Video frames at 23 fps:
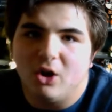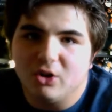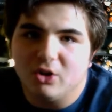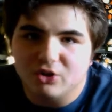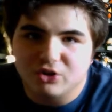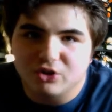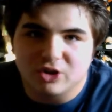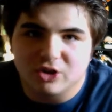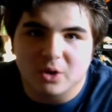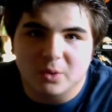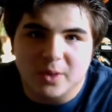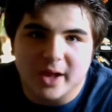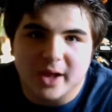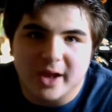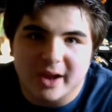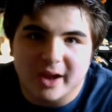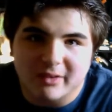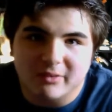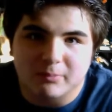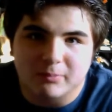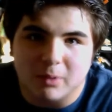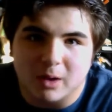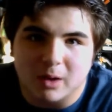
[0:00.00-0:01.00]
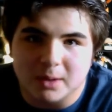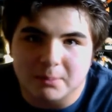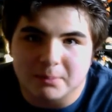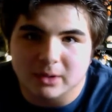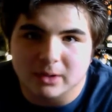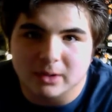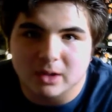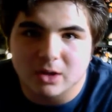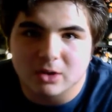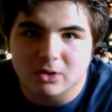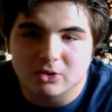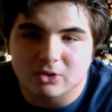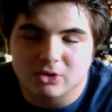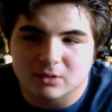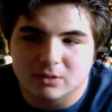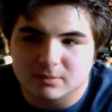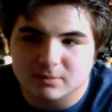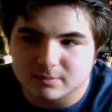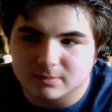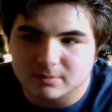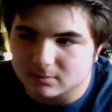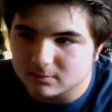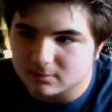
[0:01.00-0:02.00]
Also, they have body
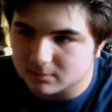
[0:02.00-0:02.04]
pillows.